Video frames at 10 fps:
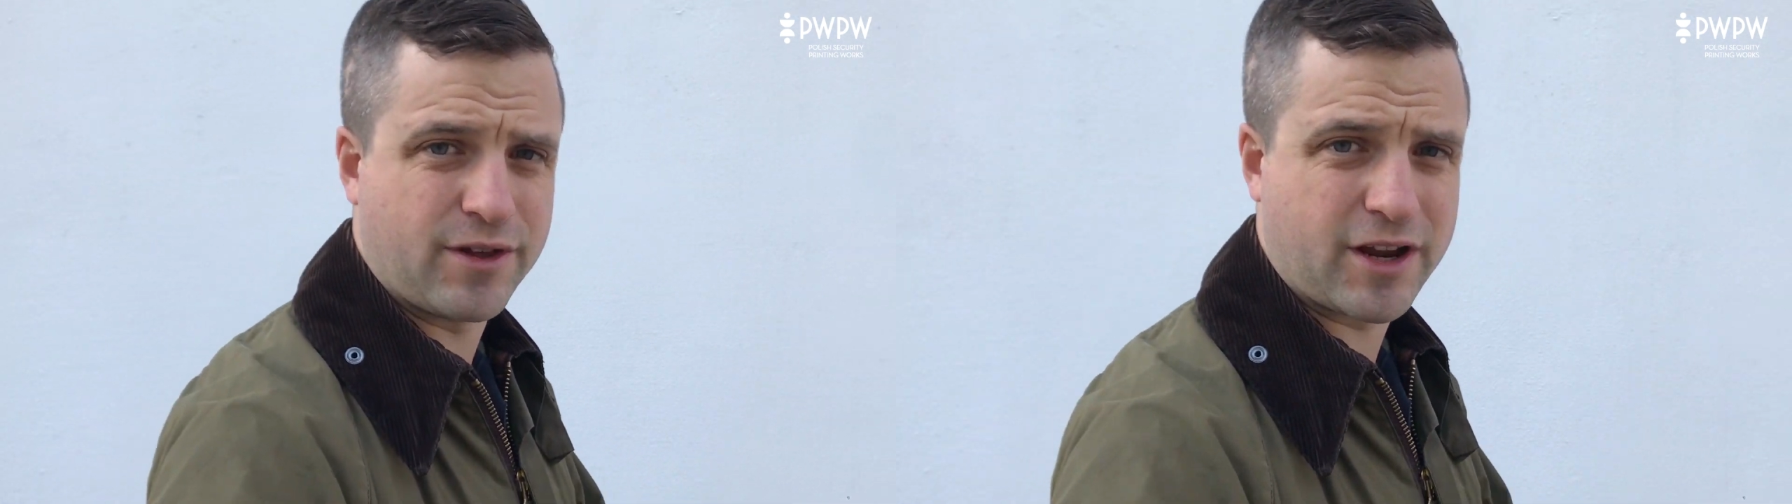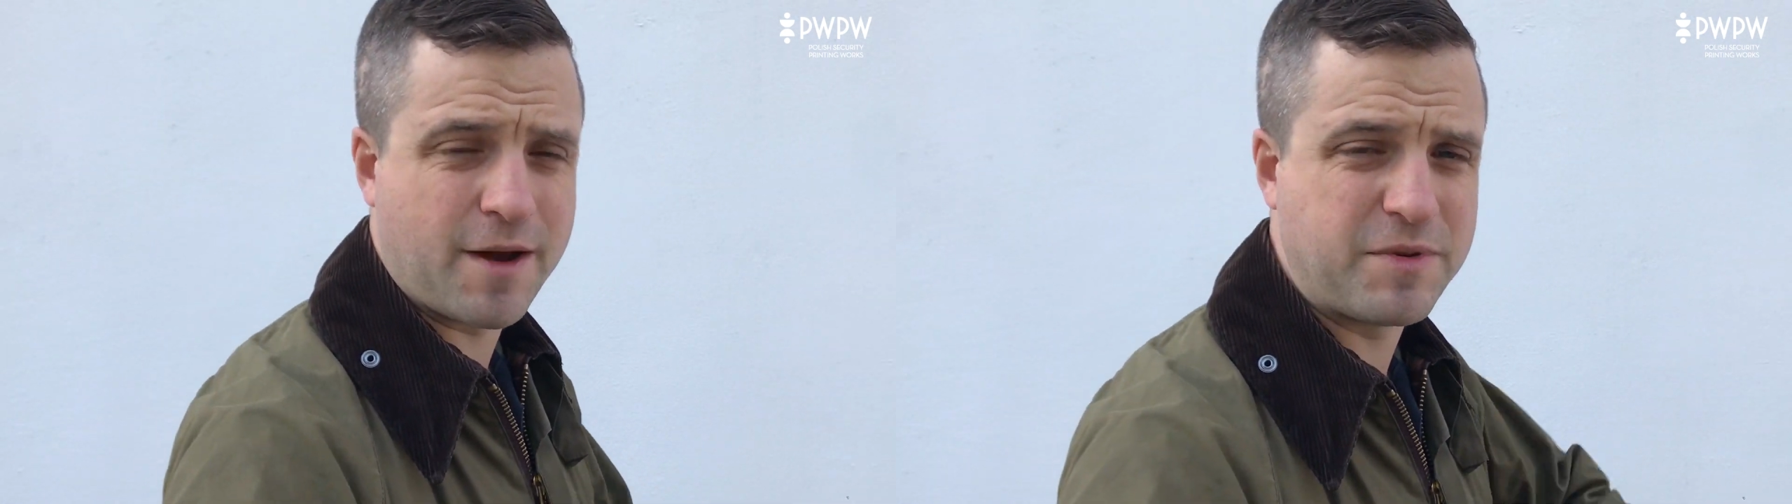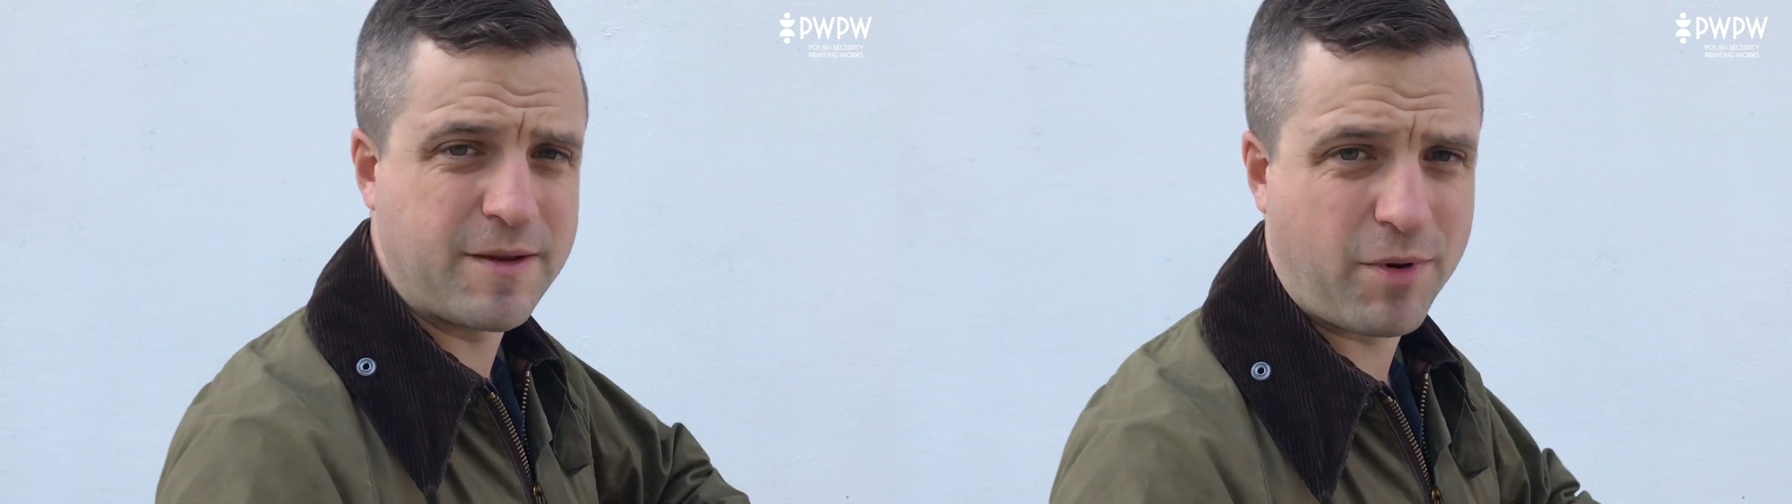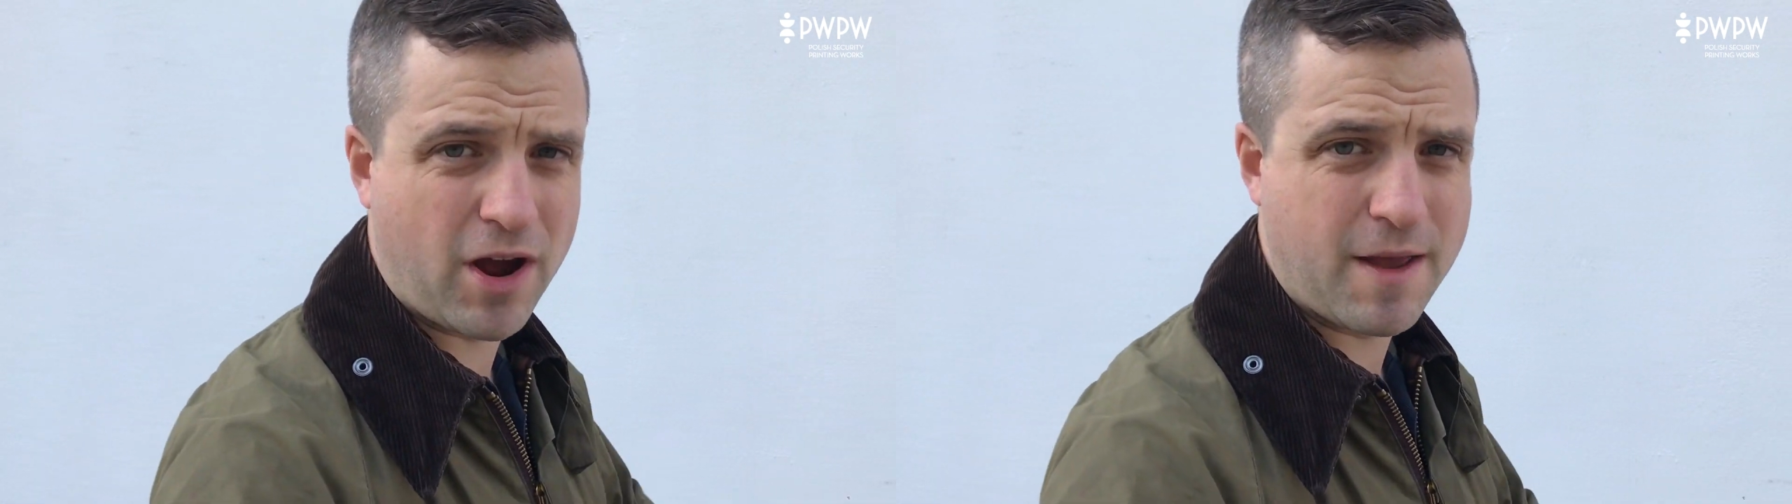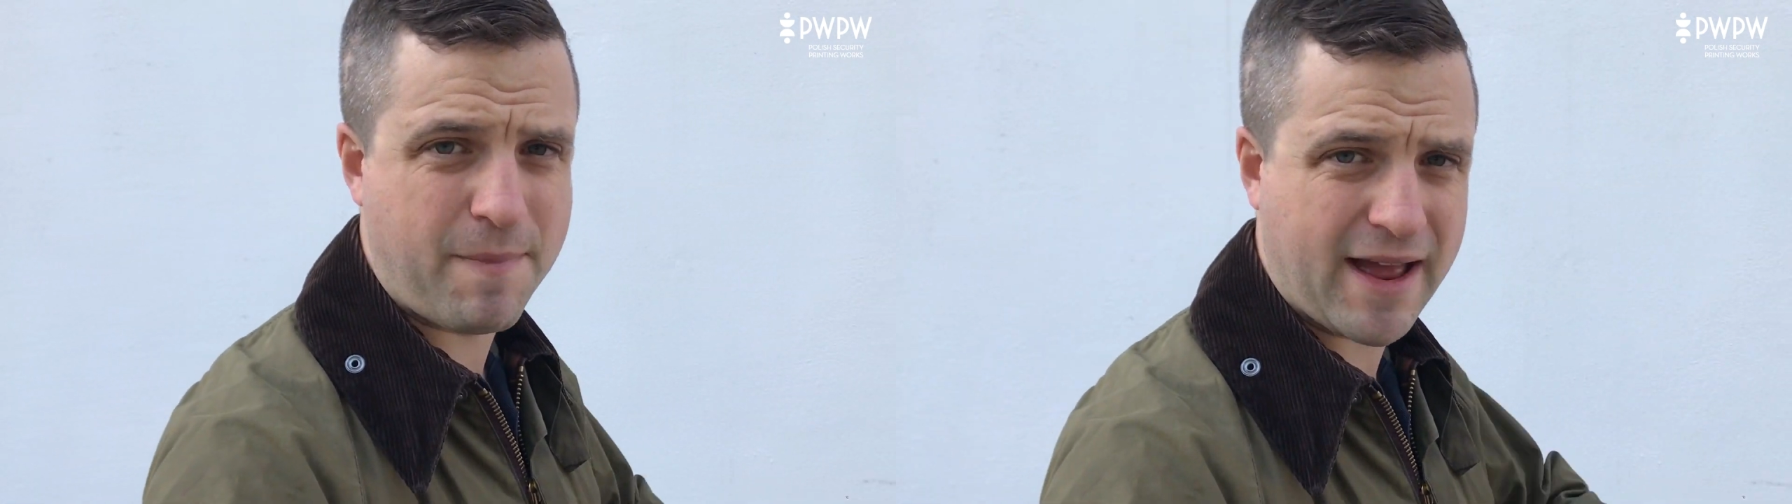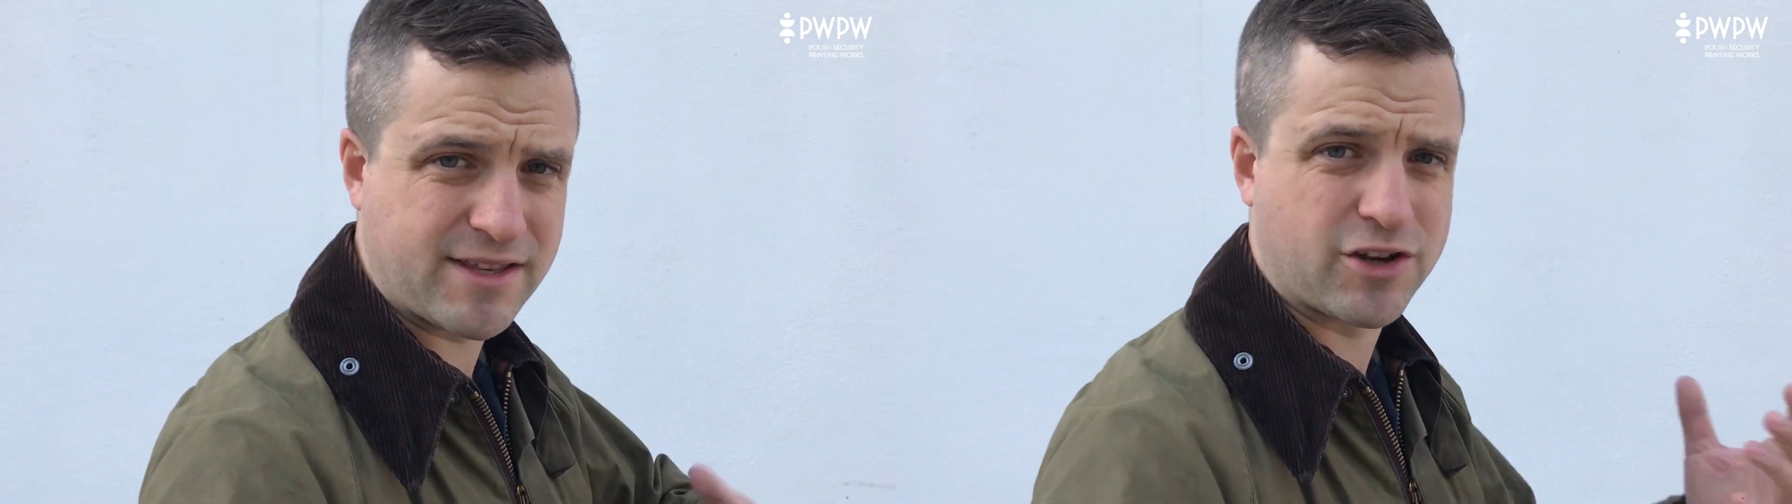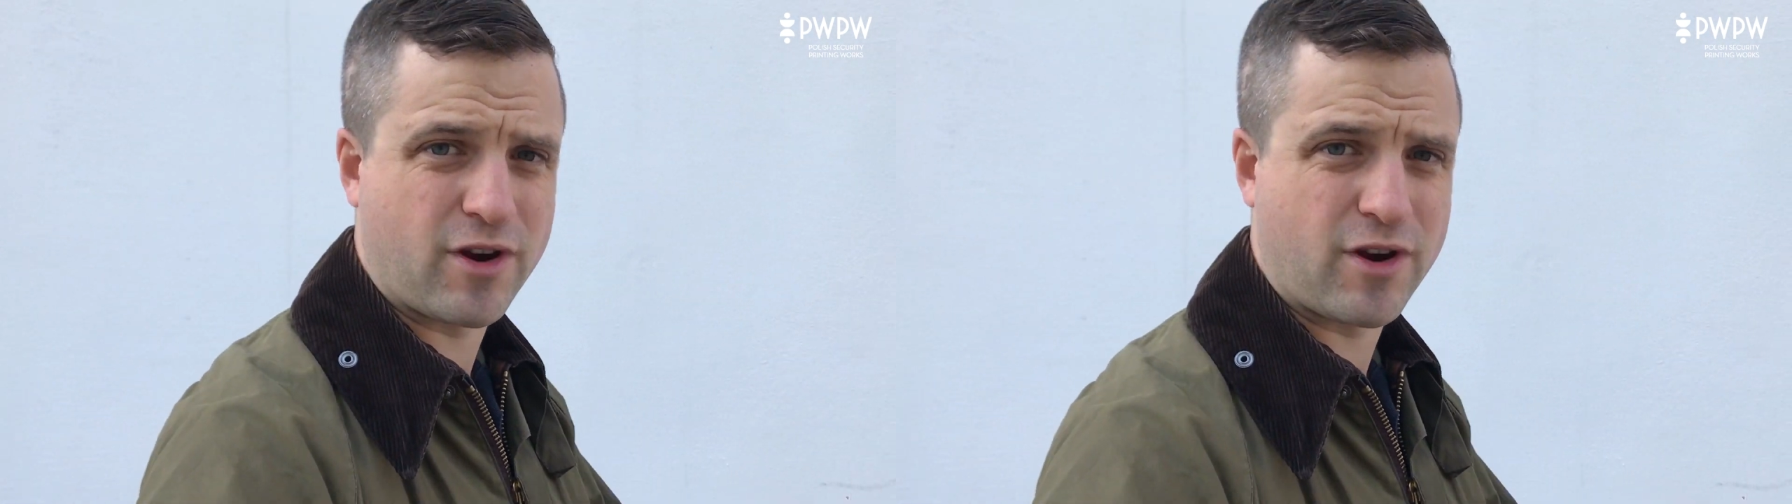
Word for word: accompanied by Panzer